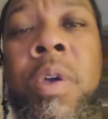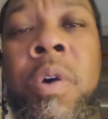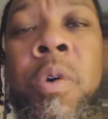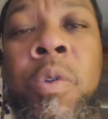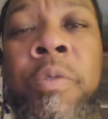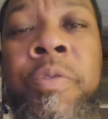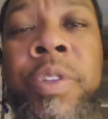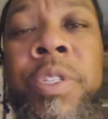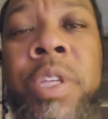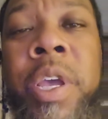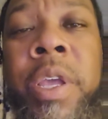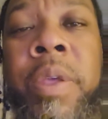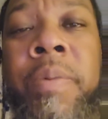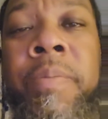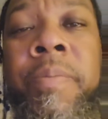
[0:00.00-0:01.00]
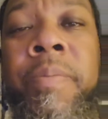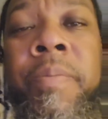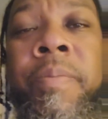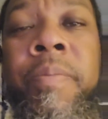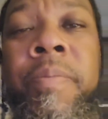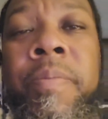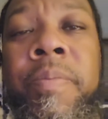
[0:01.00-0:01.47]
hold on for a second.
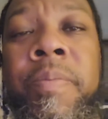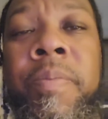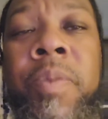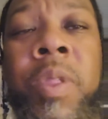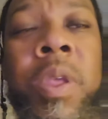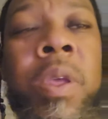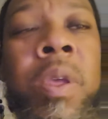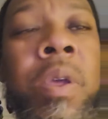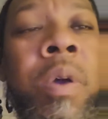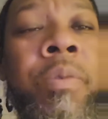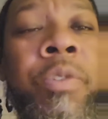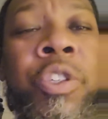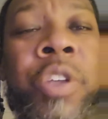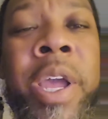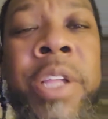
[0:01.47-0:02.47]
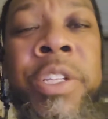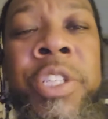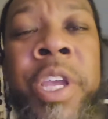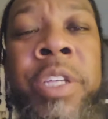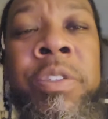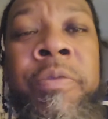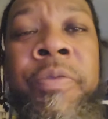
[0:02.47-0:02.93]
I was trying to
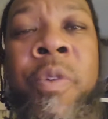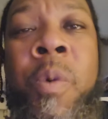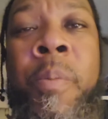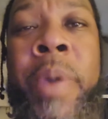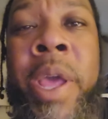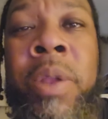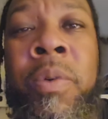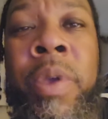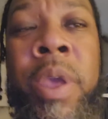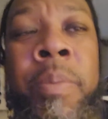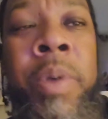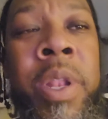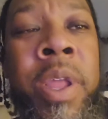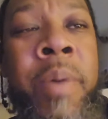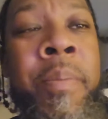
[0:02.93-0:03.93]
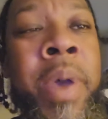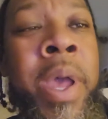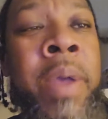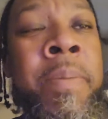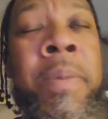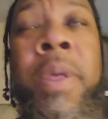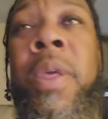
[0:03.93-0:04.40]
change the format on here, but never
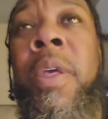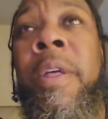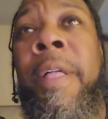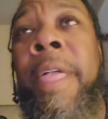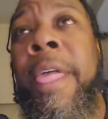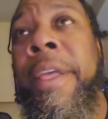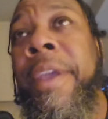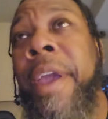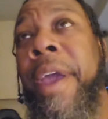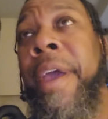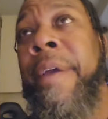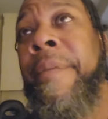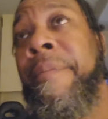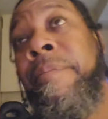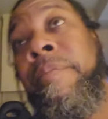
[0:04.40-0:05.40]
mind. Yeah.